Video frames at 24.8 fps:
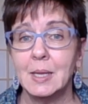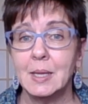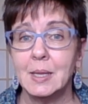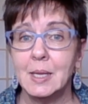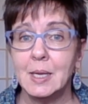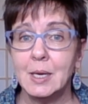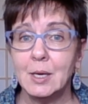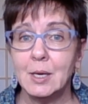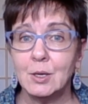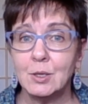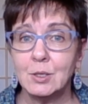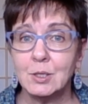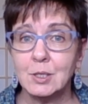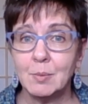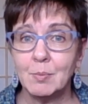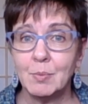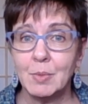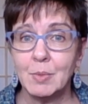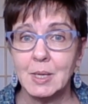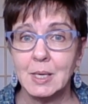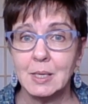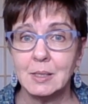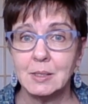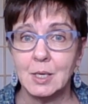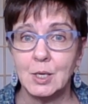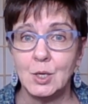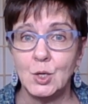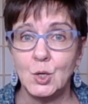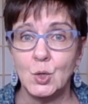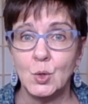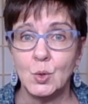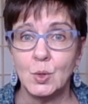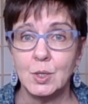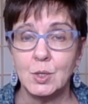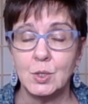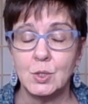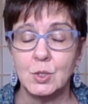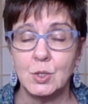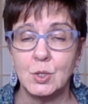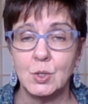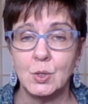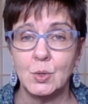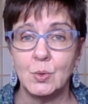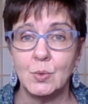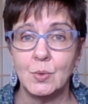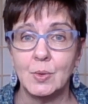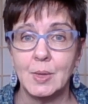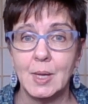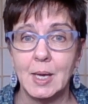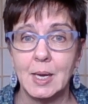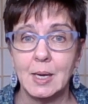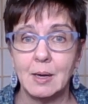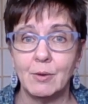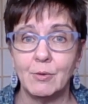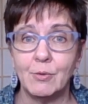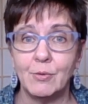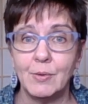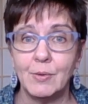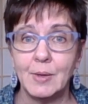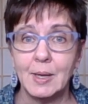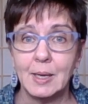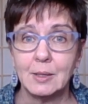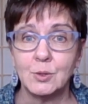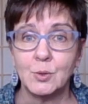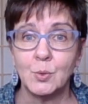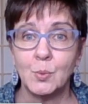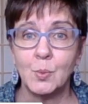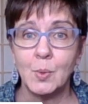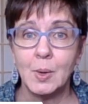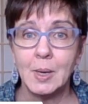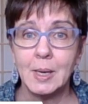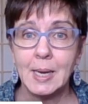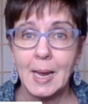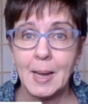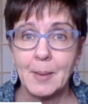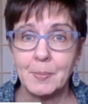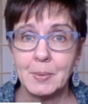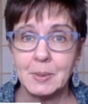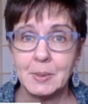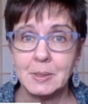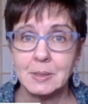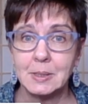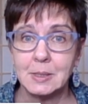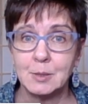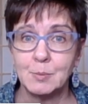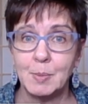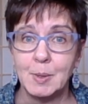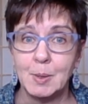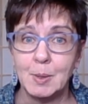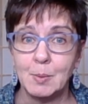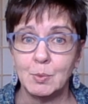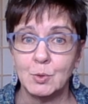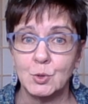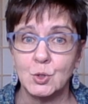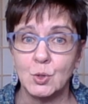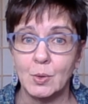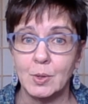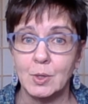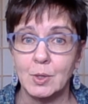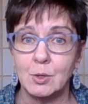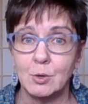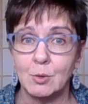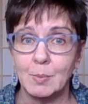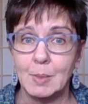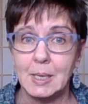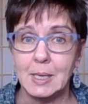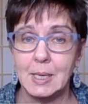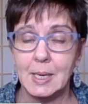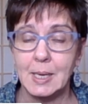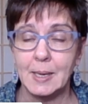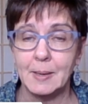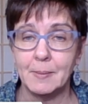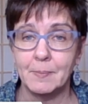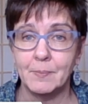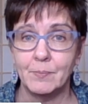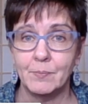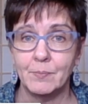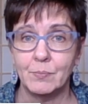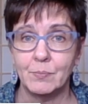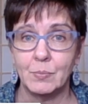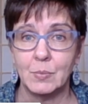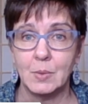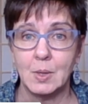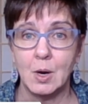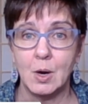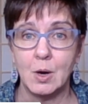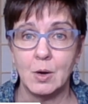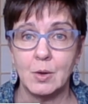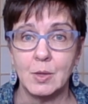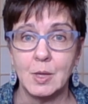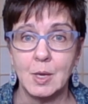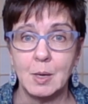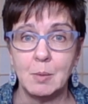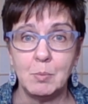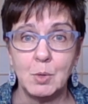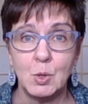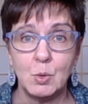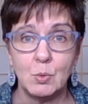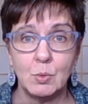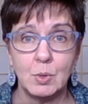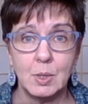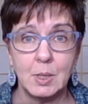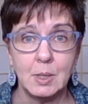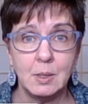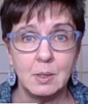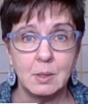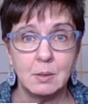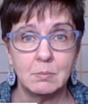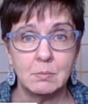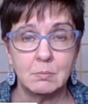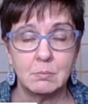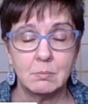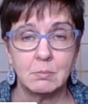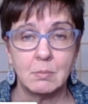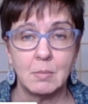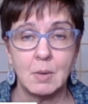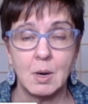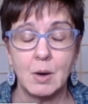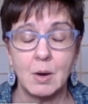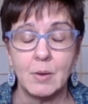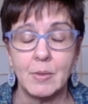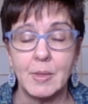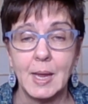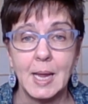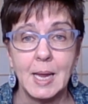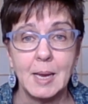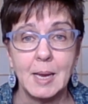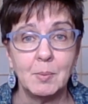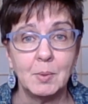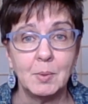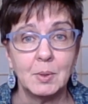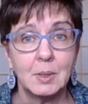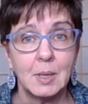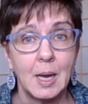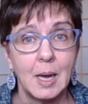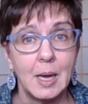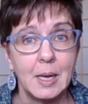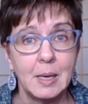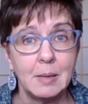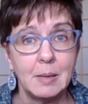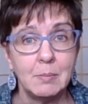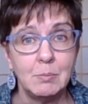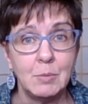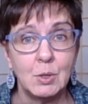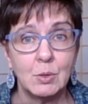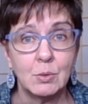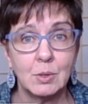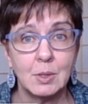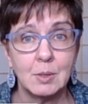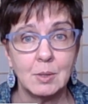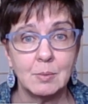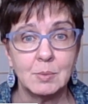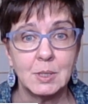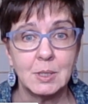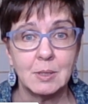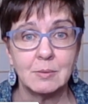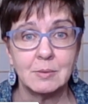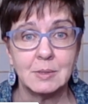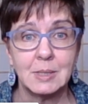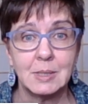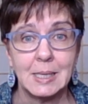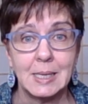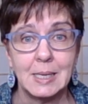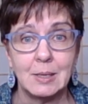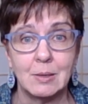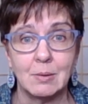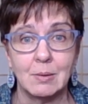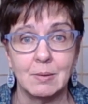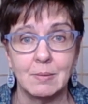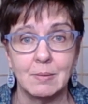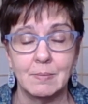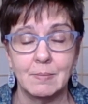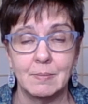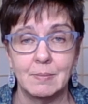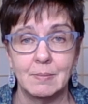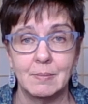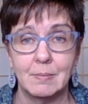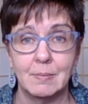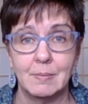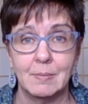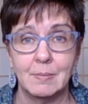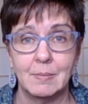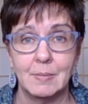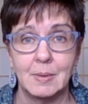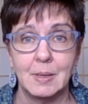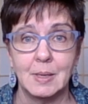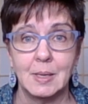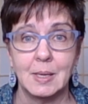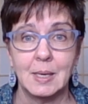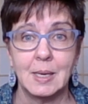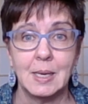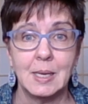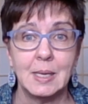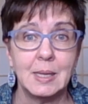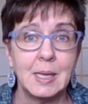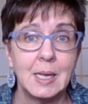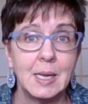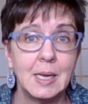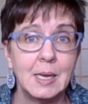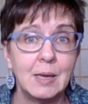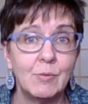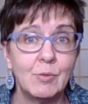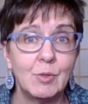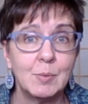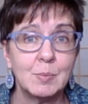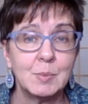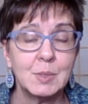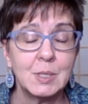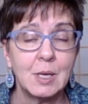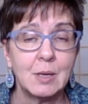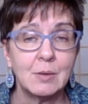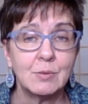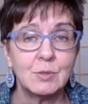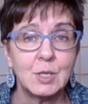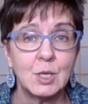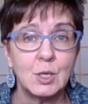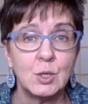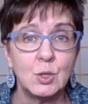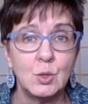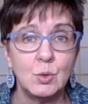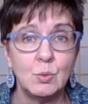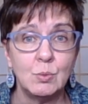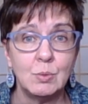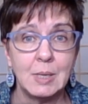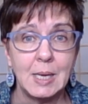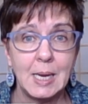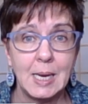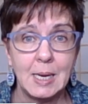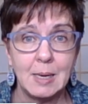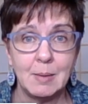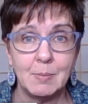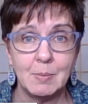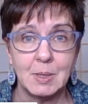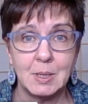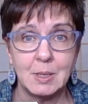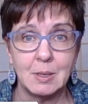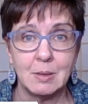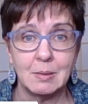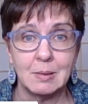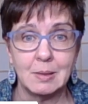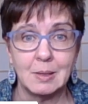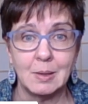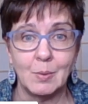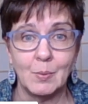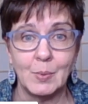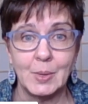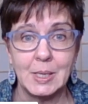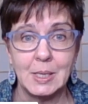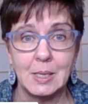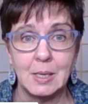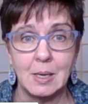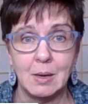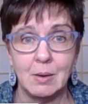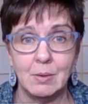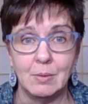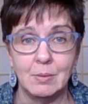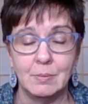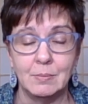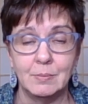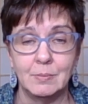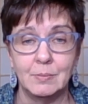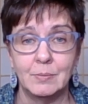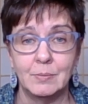Here are some things that you can do that affect what happens as people join your meeting. Are they muted? Are they able to unmute themselves later? Can they give themselves a new name in their little window?